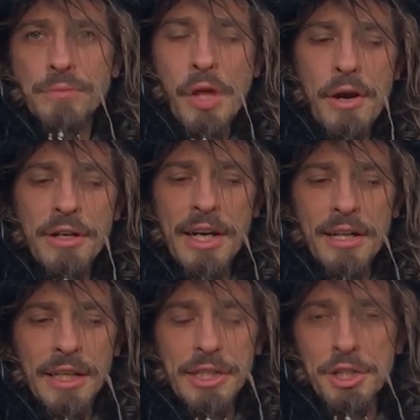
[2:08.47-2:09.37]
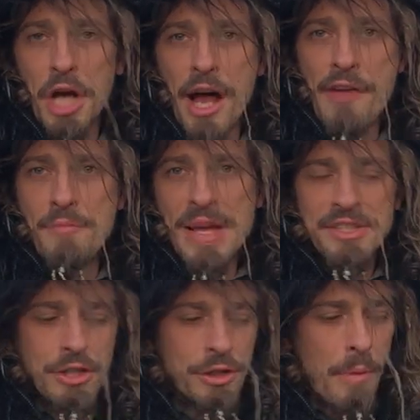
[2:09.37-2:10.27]
You know, kind of like a chive,
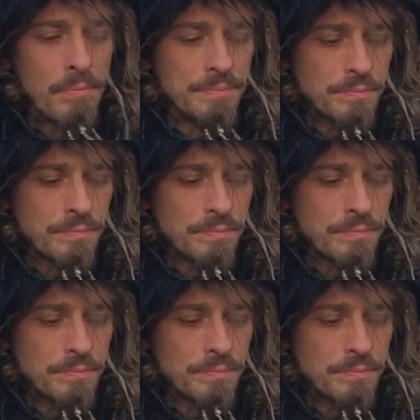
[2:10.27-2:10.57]
basically.